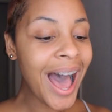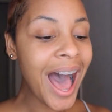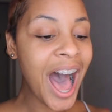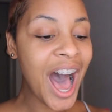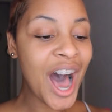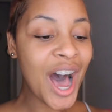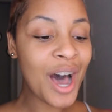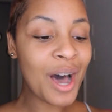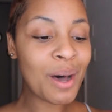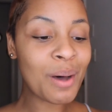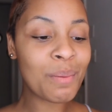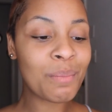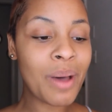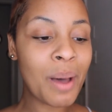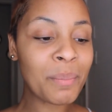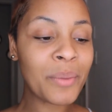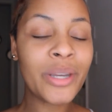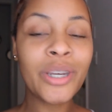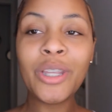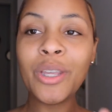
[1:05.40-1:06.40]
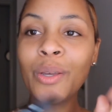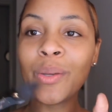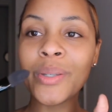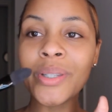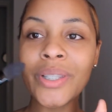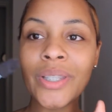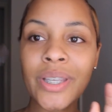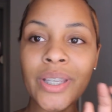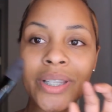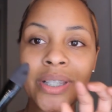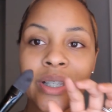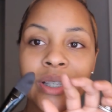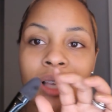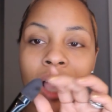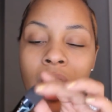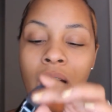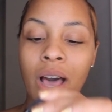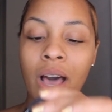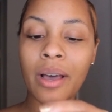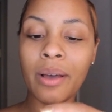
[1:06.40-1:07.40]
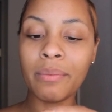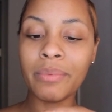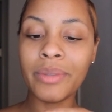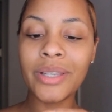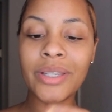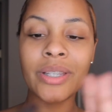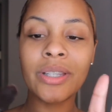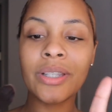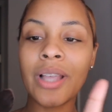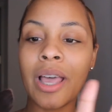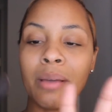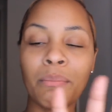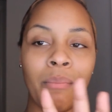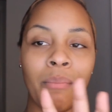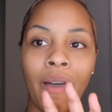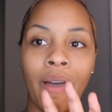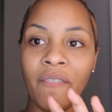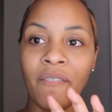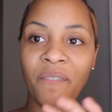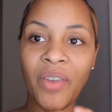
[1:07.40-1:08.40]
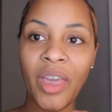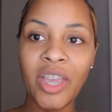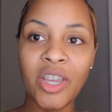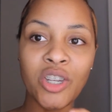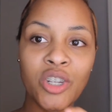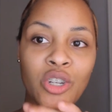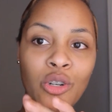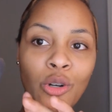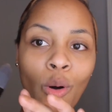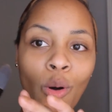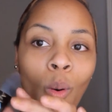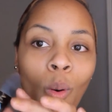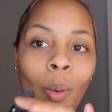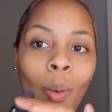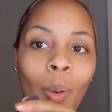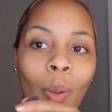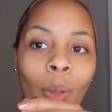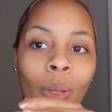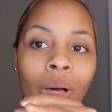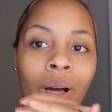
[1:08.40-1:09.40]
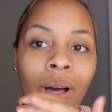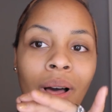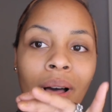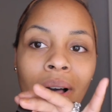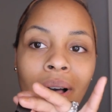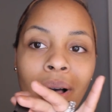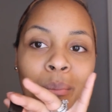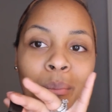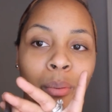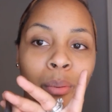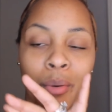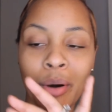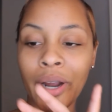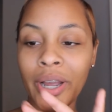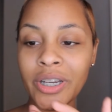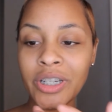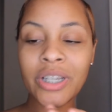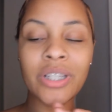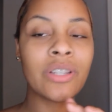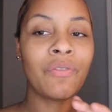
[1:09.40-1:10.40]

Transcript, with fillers: um, I'm gonna use this, uh, this is like my facial brush.